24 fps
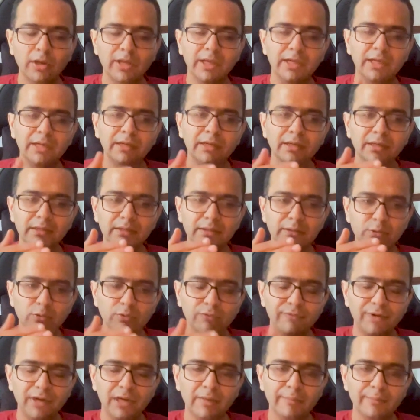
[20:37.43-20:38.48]
in, you
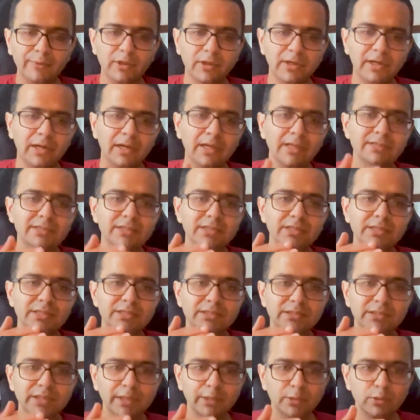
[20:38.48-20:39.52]
fill up your
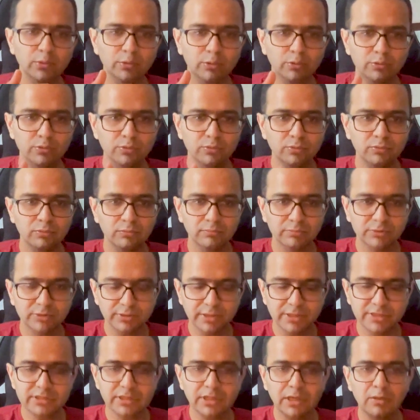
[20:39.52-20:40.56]
addresses, then you do
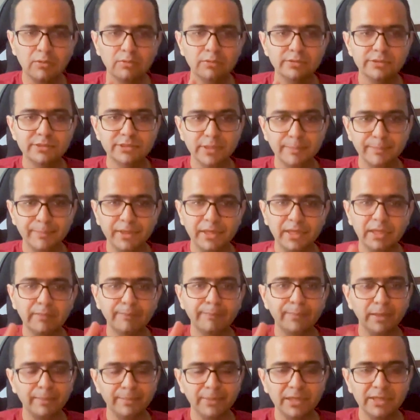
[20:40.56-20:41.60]
discount, shipping,
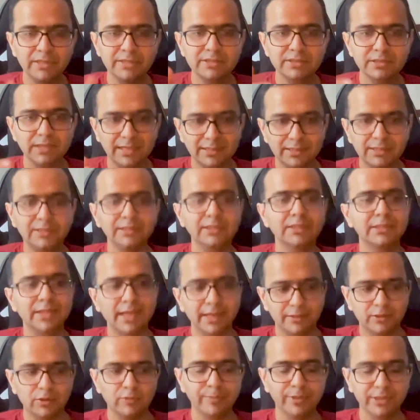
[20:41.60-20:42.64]
payments, and then the
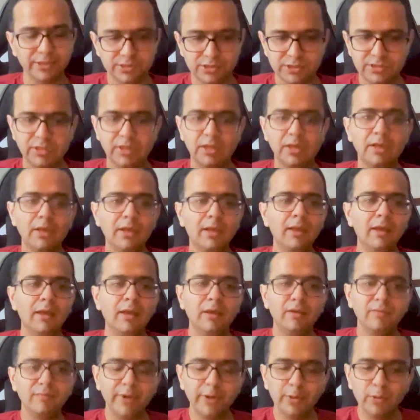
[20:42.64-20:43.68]
thank you page.
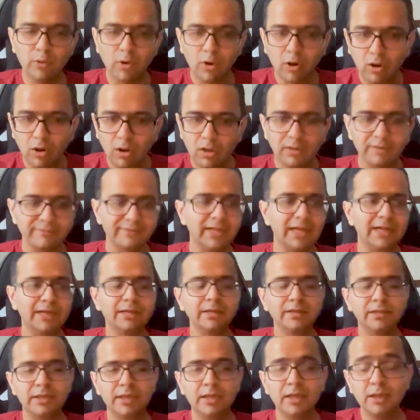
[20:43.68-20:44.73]
We do all of that.
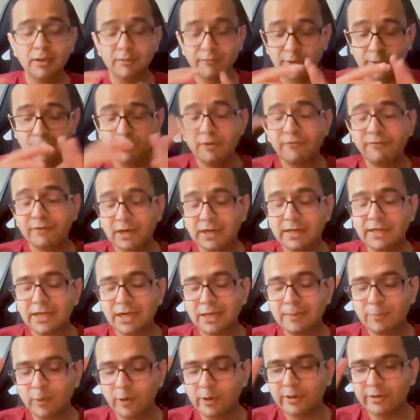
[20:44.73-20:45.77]
From a front
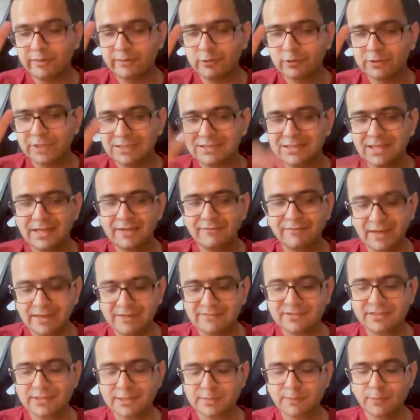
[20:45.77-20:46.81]
end point of view, that's like
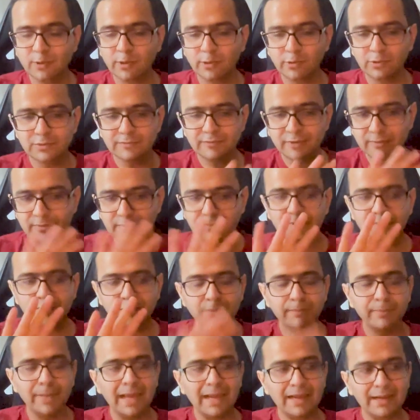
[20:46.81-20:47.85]
5 6 modules. From on
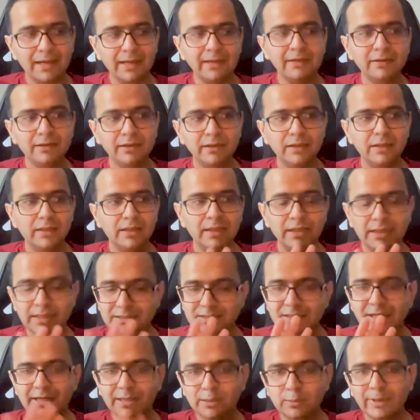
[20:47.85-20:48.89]
the back end,
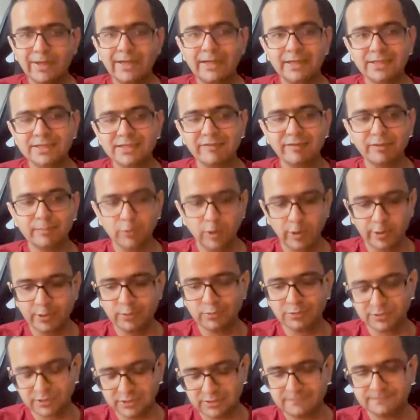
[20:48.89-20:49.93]
it's like 27
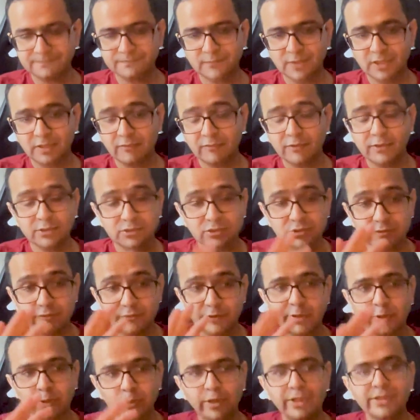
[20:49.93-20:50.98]
modules. We
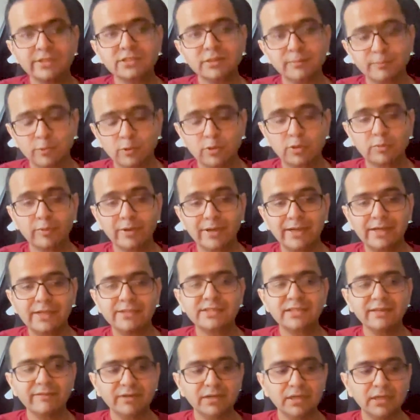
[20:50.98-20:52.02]
today support
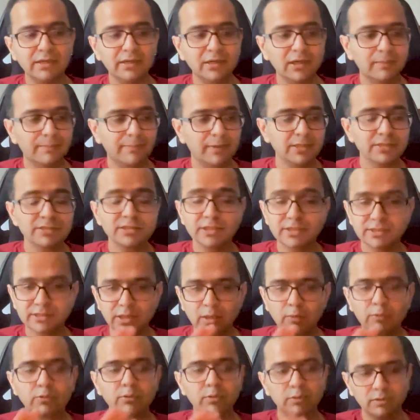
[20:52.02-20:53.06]
2700 plus
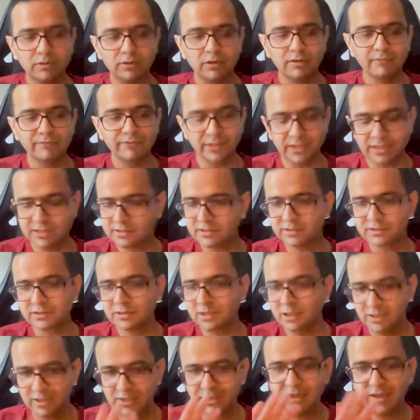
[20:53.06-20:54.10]
discount code configurations.
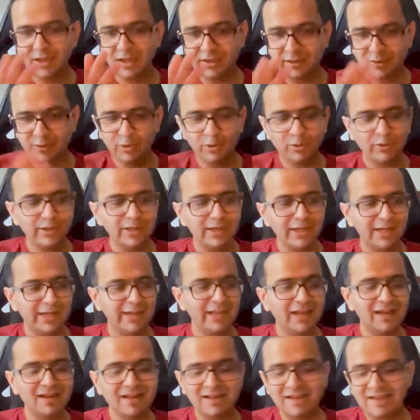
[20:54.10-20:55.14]
In
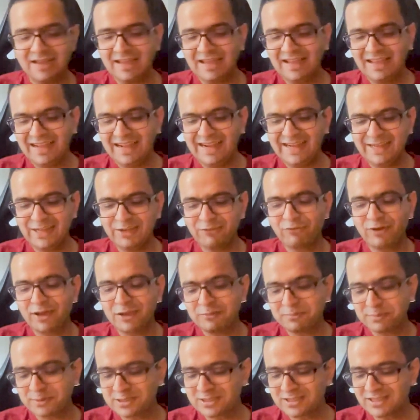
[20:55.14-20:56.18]
India,
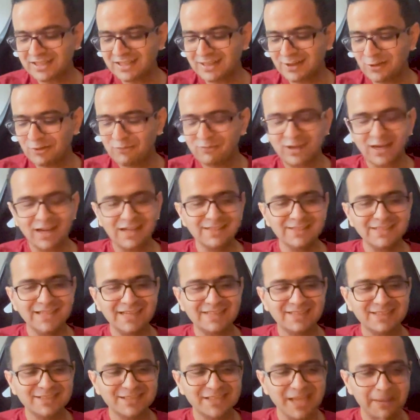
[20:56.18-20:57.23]
85% of
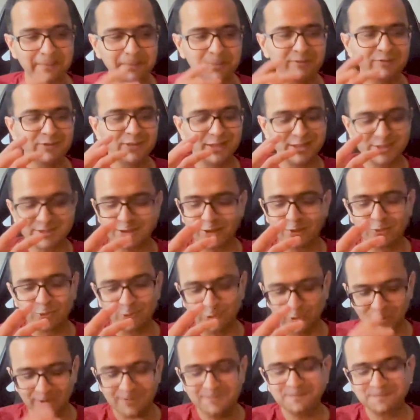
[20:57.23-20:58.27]
transactions happen with a discount
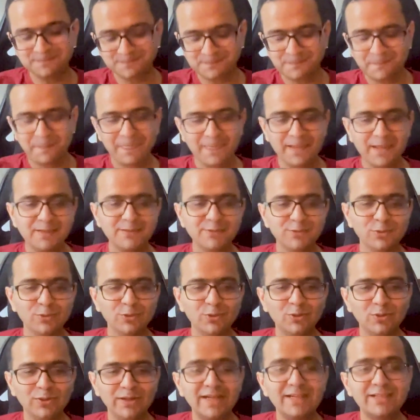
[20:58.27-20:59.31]
code.
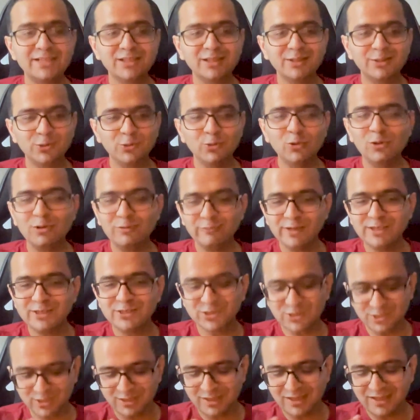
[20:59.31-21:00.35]
So it's a tool
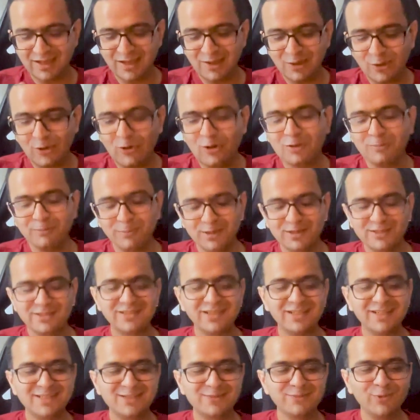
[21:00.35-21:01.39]
which all
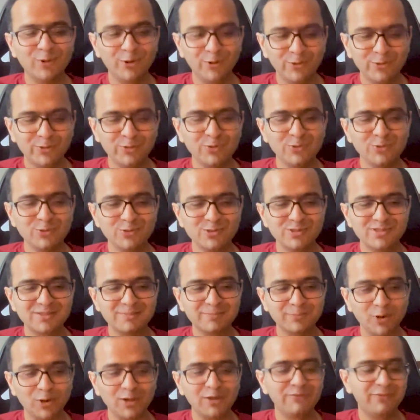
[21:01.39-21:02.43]
merchants want to use
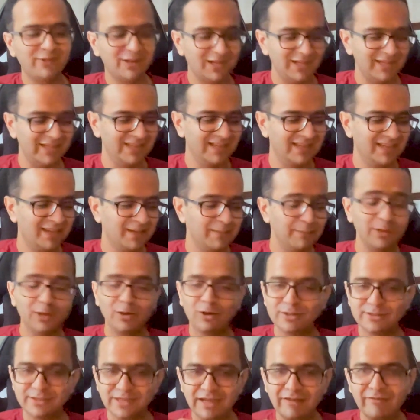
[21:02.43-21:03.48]
prolifically,
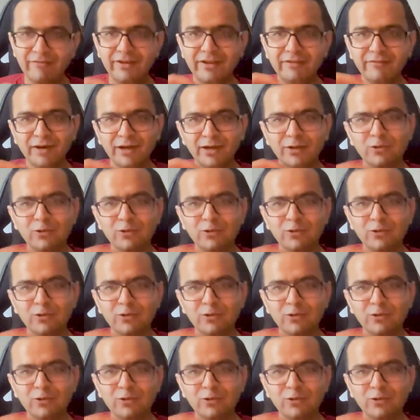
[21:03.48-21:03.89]
because every 1